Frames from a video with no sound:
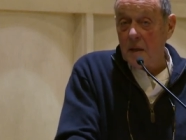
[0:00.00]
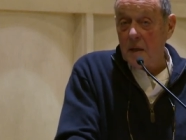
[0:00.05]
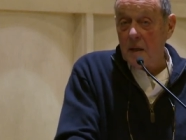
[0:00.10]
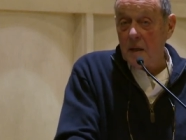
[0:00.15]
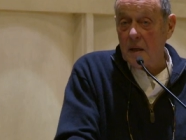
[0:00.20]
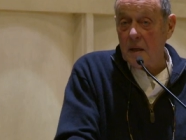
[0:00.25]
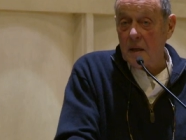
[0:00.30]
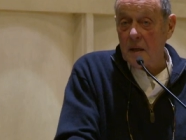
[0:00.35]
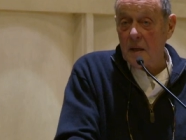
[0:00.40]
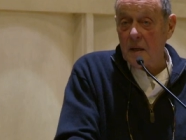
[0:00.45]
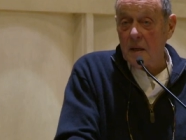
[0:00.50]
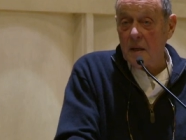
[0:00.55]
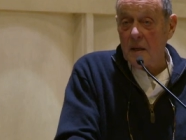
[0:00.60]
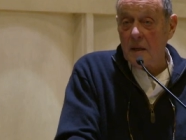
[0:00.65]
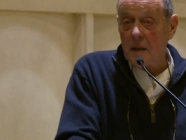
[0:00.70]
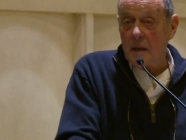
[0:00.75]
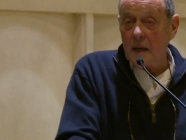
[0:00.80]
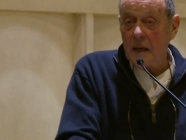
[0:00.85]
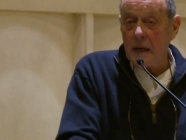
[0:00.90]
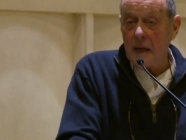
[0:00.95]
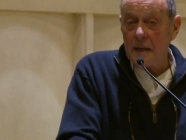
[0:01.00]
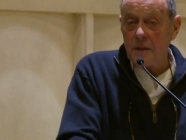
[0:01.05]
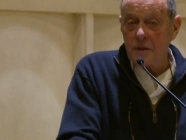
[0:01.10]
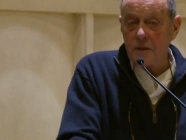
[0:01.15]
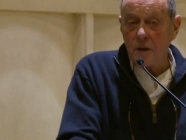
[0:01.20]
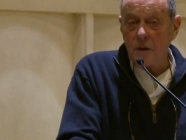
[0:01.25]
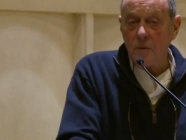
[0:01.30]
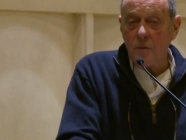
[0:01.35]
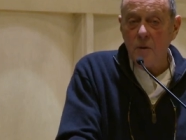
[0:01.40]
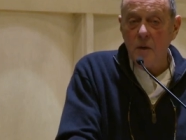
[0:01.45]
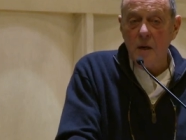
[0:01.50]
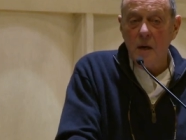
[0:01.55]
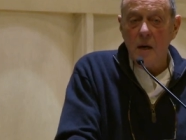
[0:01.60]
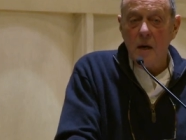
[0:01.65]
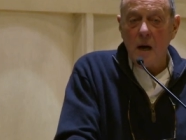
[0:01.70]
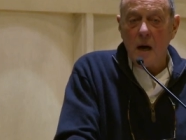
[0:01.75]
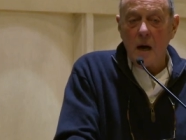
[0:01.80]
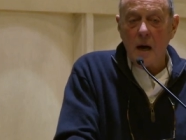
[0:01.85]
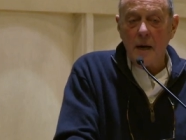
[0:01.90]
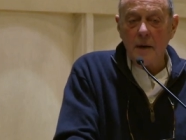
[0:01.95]
Uh, and so
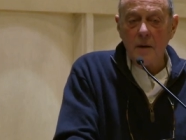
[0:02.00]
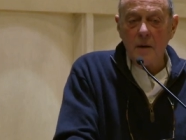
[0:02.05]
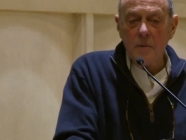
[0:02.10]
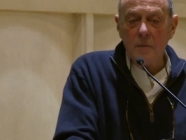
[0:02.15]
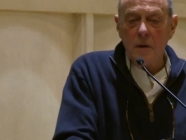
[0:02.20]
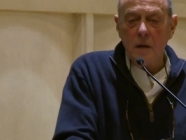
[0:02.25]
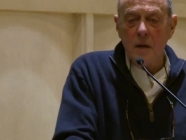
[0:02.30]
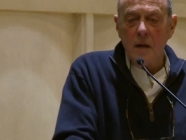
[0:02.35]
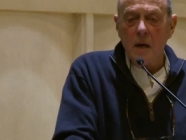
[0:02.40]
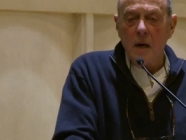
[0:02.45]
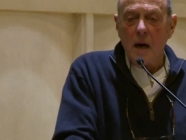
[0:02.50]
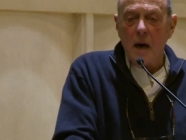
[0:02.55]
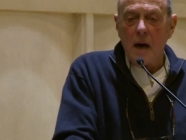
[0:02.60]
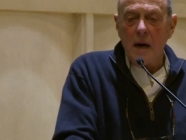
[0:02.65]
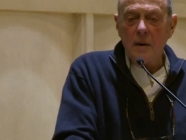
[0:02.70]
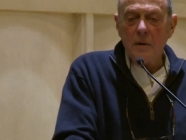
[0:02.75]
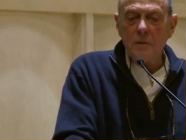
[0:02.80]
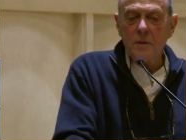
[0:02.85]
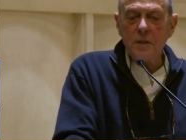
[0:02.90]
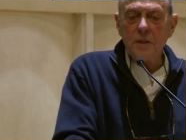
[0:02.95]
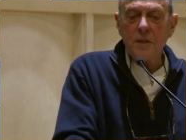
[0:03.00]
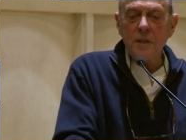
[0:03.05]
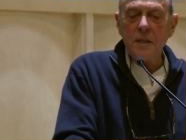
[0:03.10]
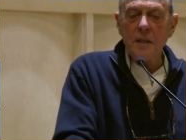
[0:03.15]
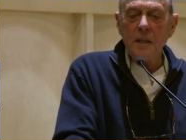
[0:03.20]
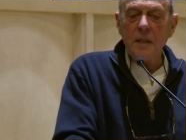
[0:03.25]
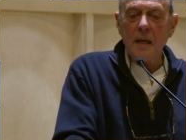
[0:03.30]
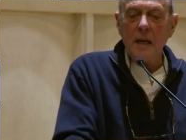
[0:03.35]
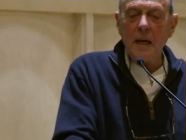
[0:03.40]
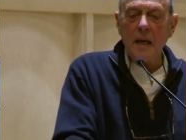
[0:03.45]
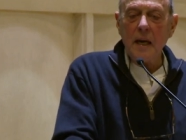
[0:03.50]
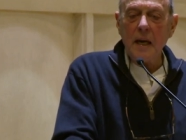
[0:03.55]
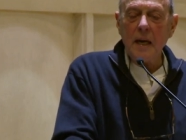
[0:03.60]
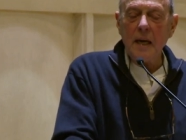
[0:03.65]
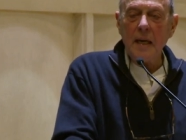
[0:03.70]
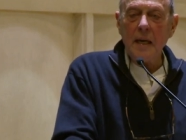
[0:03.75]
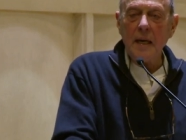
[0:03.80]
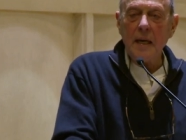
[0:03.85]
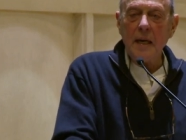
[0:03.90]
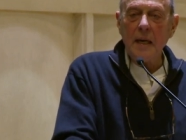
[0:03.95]
I don't, I don't see
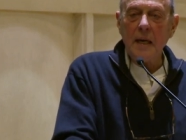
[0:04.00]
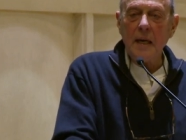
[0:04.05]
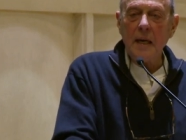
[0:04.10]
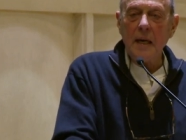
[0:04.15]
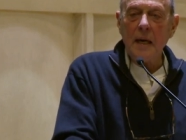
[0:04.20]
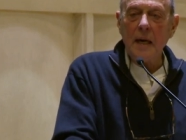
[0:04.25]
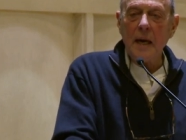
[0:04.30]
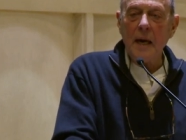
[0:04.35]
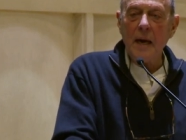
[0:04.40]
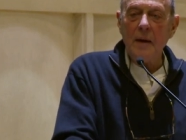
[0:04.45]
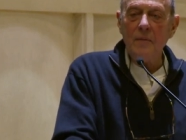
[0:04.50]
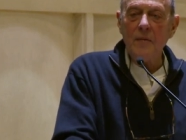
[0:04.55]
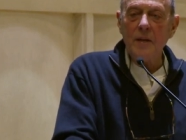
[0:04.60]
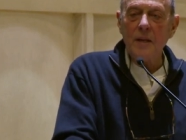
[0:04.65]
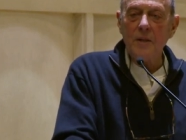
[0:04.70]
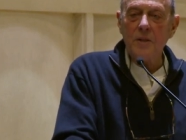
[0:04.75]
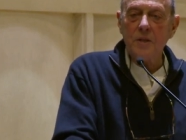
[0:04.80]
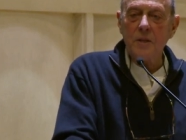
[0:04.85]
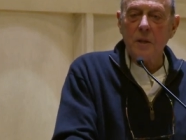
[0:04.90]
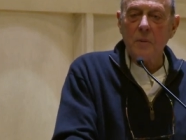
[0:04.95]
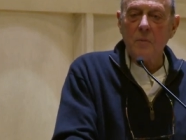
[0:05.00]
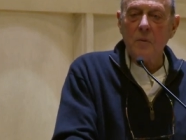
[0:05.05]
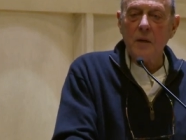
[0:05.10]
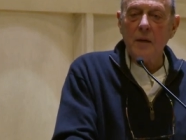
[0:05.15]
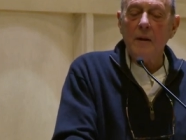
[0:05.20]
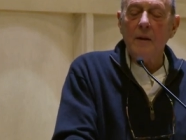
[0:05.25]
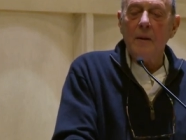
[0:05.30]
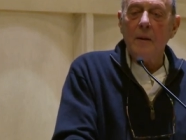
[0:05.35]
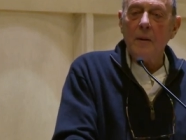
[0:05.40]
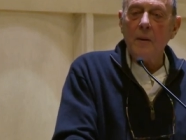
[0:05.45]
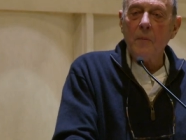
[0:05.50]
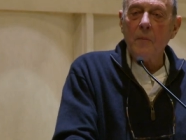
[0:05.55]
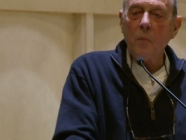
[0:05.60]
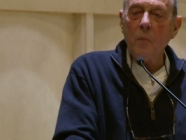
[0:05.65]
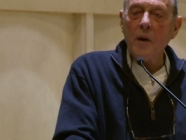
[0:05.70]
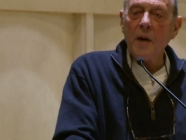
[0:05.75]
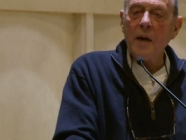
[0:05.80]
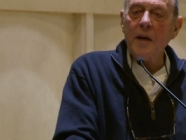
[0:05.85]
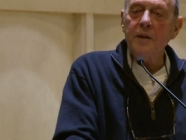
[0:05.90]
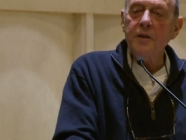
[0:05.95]
any evidence. What,
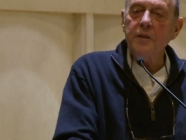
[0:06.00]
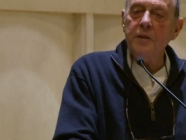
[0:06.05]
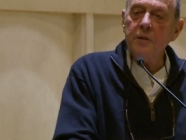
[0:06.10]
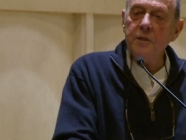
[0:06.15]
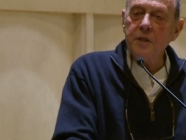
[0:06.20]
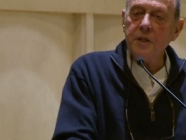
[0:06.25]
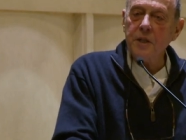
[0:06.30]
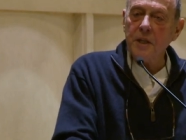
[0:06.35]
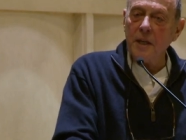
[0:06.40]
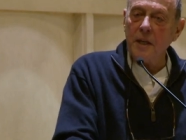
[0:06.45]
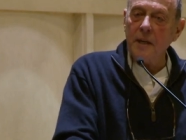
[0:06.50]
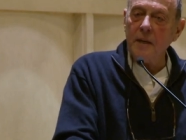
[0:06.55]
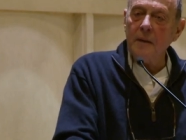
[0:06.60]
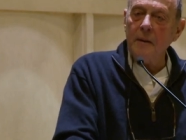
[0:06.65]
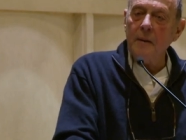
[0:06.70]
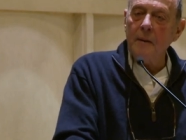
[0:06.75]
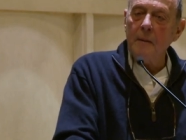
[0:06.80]
what I do see